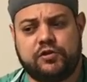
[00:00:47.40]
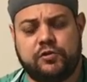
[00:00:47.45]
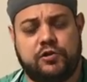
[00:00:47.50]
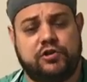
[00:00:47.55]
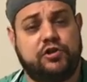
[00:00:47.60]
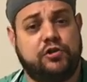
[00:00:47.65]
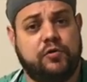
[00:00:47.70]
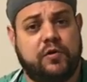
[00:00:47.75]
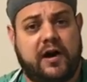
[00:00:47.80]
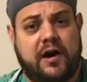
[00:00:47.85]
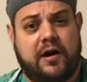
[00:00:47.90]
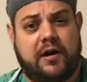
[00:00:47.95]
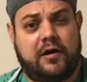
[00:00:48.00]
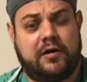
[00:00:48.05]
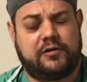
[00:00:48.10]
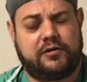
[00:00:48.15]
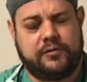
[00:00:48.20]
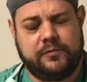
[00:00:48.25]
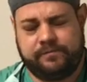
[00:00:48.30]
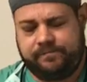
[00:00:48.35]

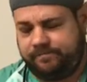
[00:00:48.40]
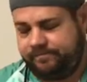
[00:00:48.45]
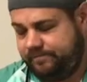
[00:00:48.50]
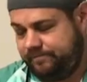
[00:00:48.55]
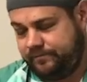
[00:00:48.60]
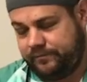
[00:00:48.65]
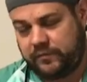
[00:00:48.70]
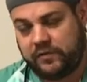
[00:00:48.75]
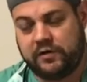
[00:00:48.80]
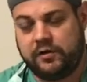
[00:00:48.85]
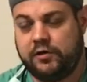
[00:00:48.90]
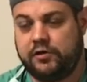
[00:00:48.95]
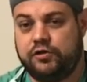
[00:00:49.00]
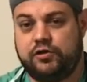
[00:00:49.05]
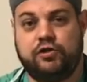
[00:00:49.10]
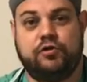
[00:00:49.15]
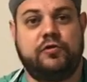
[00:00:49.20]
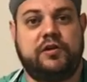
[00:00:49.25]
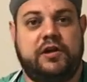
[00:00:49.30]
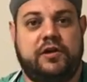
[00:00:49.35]
a
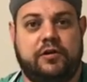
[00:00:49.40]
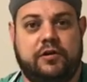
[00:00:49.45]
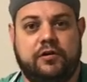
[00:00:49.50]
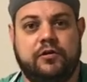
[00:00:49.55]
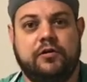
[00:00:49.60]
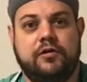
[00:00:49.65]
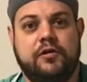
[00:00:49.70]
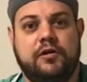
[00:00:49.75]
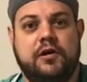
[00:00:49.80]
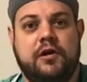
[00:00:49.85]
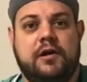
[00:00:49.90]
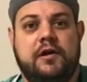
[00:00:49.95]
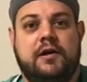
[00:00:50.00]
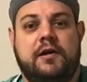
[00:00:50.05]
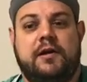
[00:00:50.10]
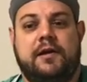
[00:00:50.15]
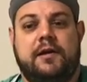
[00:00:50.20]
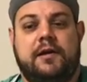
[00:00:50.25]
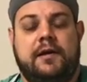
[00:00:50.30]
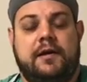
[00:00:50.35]
two-year
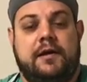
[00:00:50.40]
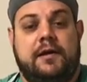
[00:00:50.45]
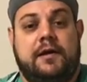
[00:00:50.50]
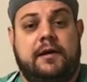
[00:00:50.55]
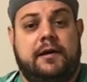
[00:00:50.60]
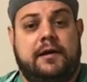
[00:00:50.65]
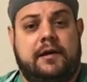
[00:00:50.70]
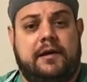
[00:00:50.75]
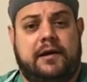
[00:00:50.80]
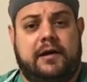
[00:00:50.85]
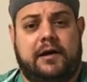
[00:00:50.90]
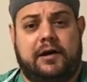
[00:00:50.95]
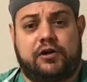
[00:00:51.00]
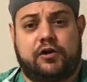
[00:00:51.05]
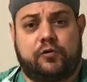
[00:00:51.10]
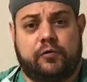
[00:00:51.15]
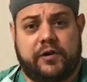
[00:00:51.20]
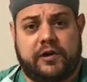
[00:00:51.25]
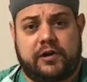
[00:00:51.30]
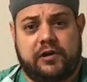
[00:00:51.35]

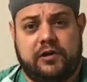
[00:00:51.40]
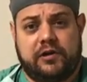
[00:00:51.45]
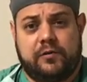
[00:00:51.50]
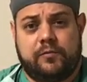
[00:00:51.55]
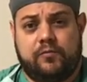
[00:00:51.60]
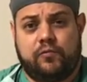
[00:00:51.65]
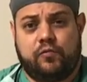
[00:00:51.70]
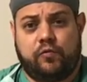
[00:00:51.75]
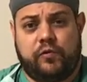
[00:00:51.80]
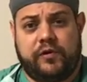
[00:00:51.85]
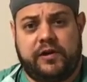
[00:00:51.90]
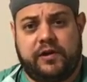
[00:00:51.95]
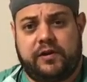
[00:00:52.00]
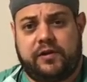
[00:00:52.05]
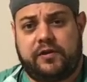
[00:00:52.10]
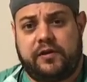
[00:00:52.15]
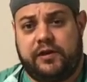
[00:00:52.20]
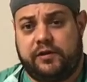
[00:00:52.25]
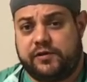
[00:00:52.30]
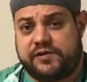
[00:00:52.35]
curriculum
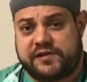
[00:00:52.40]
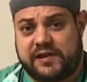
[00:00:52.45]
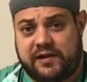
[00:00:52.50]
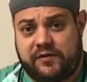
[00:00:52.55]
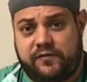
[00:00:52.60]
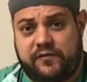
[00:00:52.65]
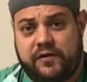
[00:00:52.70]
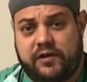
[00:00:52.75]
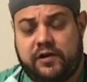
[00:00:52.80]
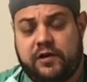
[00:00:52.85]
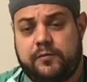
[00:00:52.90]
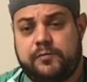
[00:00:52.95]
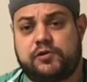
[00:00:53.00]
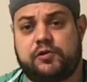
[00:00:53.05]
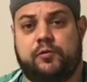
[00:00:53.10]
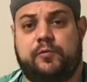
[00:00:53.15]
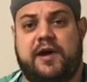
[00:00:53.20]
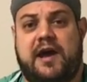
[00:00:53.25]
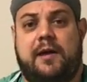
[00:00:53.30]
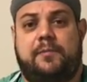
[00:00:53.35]
with either St. Phillips
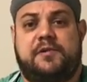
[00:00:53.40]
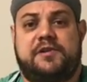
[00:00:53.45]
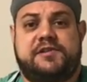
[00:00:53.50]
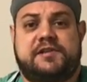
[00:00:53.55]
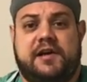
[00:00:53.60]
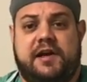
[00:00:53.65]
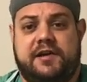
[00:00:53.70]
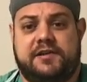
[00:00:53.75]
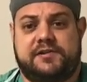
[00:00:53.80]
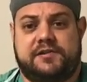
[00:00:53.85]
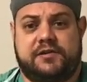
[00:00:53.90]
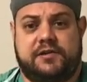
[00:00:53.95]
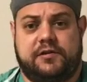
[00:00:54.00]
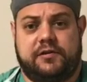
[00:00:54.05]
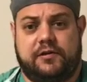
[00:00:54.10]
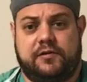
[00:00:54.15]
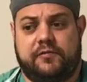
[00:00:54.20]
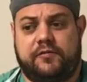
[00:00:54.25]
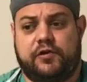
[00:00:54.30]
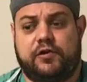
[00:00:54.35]
or Baptist has
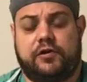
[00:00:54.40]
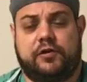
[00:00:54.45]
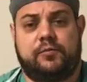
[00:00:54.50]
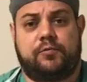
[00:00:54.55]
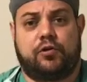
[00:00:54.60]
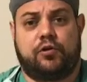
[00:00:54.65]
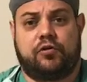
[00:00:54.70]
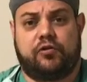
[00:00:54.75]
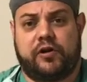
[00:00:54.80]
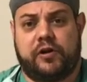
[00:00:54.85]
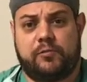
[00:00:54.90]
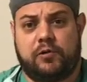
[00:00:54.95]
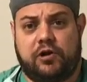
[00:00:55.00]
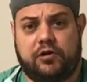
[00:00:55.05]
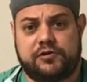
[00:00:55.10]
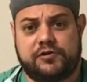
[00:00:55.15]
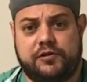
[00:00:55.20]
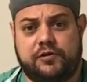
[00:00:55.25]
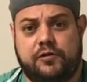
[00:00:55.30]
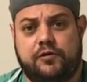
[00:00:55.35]
a very good program
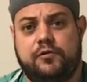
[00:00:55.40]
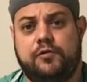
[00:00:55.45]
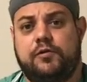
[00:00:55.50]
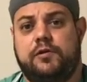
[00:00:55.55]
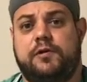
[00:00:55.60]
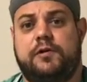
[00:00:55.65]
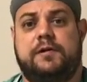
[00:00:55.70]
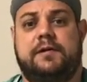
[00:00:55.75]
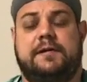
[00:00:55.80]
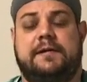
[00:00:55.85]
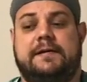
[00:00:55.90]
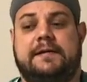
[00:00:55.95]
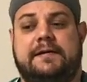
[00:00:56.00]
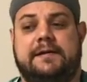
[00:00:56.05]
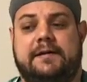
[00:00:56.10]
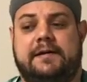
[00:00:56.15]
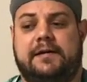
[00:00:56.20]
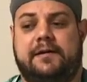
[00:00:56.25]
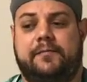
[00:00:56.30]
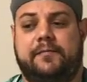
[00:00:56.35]
also.
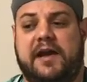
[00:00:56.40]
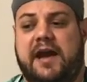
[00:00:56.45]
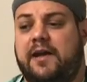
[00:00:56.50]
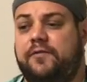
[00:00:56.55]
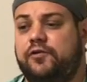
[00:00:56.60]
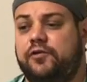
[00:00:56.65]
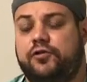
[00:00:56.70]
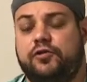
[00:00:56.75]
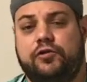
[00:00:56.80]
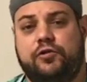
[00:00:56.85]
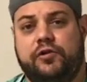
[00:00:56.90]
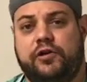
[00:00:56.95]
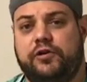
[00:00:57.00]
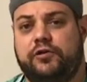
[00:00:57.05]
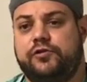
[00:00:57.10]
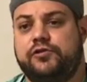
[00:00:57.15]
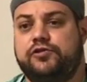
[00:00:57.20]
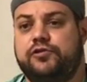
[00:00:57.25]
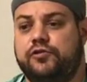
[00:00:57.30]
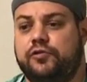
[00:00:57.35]
After 2
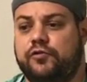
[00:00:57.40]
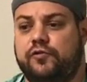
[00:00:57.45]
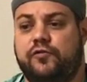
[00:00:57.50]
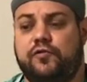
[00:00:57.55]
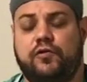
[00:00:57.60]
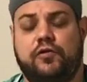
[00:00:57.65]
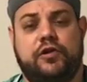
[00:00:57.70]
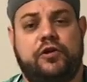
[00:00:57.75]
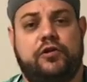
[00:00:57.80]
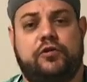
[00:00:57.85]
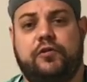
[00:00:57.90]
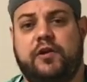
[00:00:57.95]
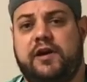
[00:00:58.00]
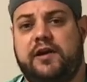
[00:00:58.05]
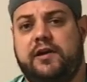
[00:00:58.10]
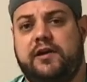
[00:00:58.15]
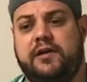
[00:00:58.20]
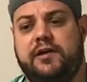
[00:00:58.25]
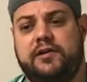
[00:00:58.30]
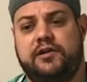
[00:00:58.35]
years, you're fully
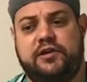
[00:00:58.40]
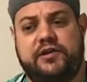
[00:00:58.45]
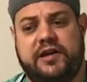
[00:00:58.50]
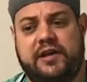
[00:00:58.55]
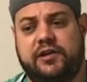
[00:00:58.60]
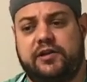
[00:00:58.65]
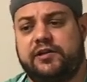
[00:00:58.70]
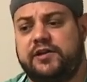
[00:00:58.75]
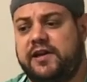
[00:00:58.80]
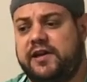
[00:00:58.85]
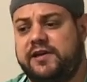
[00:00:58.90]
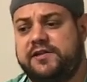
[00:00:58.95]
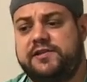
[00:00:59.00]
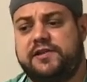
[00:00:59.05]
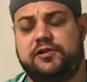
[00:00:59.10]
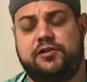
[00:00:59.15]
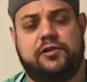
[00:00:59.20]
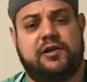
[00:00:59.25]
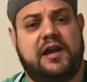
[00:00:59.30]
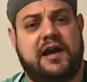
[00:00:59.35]
accredited, you take your test
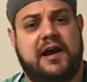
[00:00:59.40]
and you're